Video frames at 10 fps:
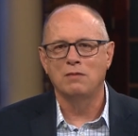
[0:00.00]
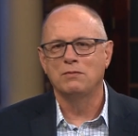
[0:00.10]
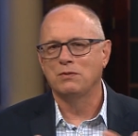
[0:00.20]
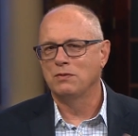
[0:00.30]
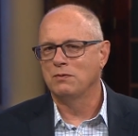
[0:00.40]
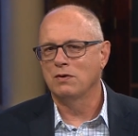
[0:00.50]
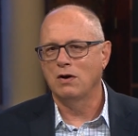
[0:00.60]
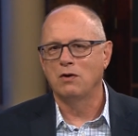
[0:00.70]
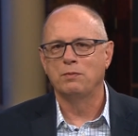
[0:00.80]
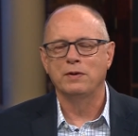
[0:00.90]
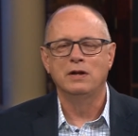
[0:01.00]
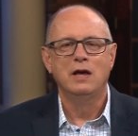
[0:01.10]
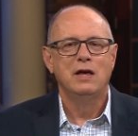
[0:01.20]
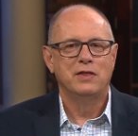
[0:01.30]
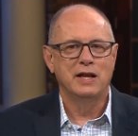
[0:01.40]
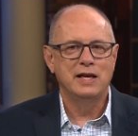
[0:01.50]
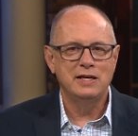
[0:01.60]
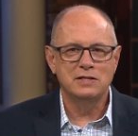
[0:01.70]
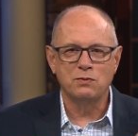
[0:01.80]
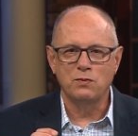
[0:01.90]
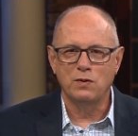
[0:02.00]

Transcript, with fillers: humble, when we're open, then he's,